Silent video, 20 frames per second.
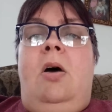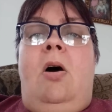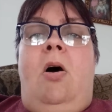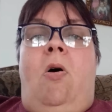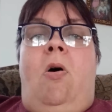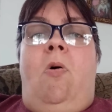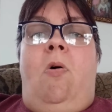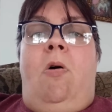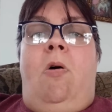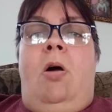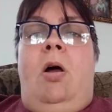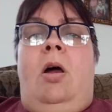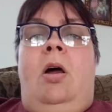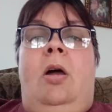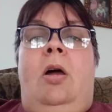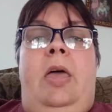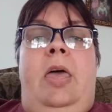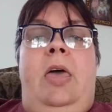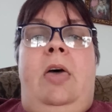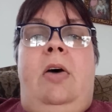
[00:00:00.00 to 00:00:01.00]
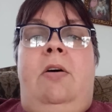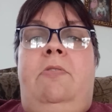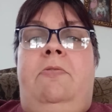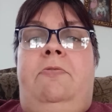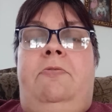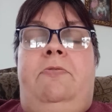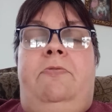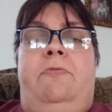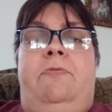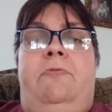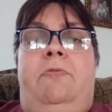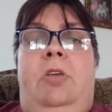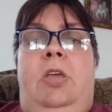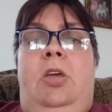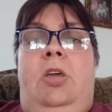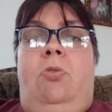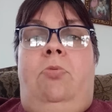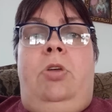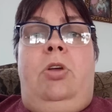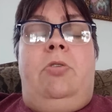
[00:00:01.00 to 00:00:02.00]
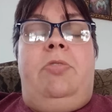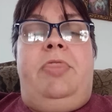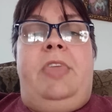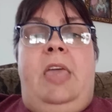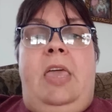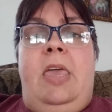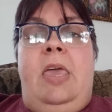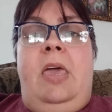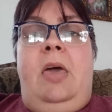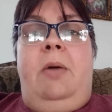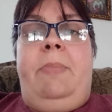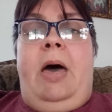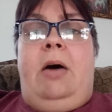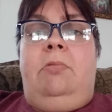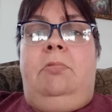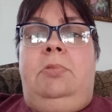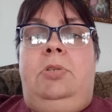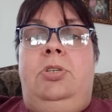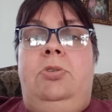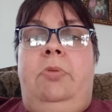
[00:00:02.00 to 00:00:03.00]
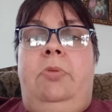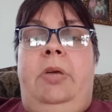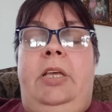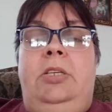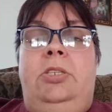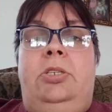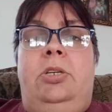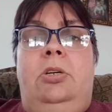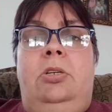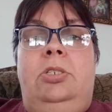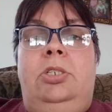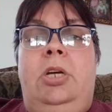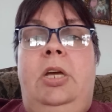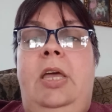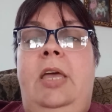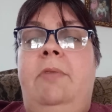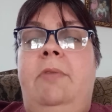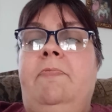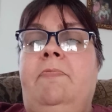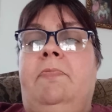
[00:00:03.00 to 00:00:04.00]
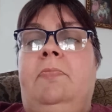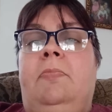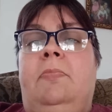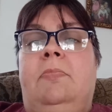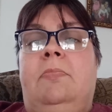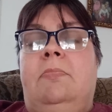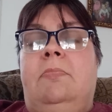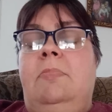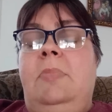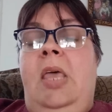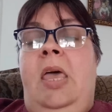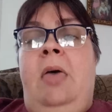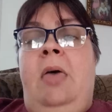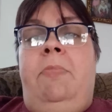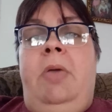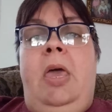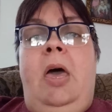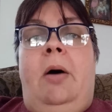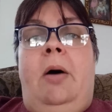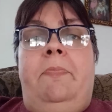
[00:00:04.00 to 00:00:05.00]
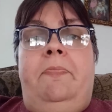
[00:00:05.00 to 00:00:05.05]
or if you're thinking about doing surgery, hit me up.